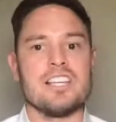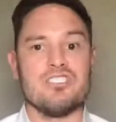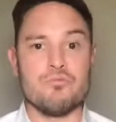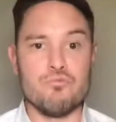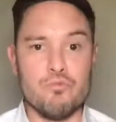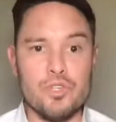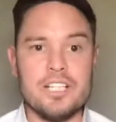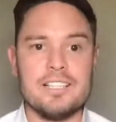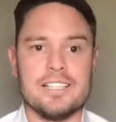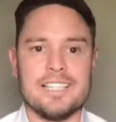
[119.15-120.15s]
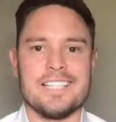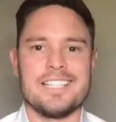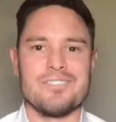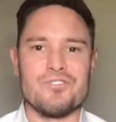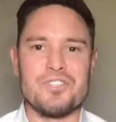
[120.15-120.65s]
you really
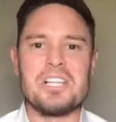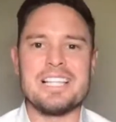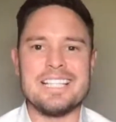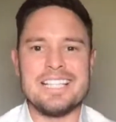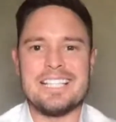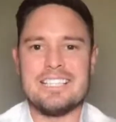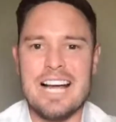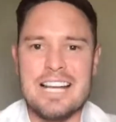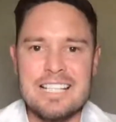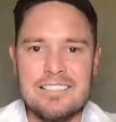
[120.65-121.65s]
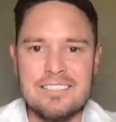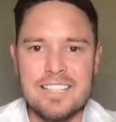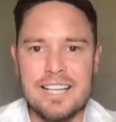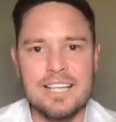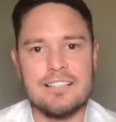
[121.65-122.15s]
need to
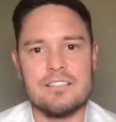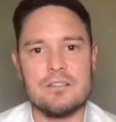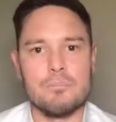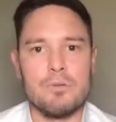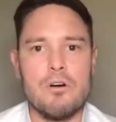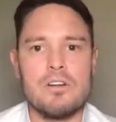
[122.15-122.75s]
understand the block